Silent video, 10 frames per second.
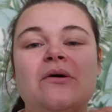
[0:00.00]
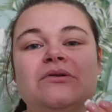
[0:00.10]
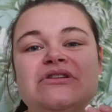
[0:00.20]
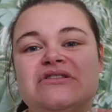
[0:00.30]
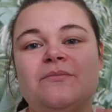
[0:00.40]

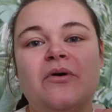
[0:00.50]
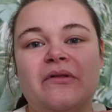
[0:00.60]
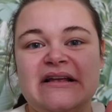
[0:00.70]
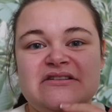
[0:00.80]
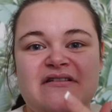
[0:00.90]
all the support
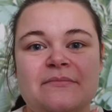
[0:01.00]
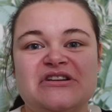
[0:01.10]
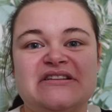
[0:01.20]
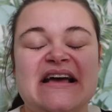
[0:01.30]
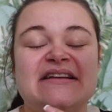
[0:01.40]
that
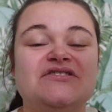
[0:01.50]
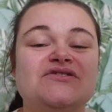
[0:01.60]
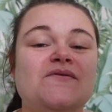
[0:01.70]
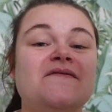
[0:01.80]
Scrapshire has had so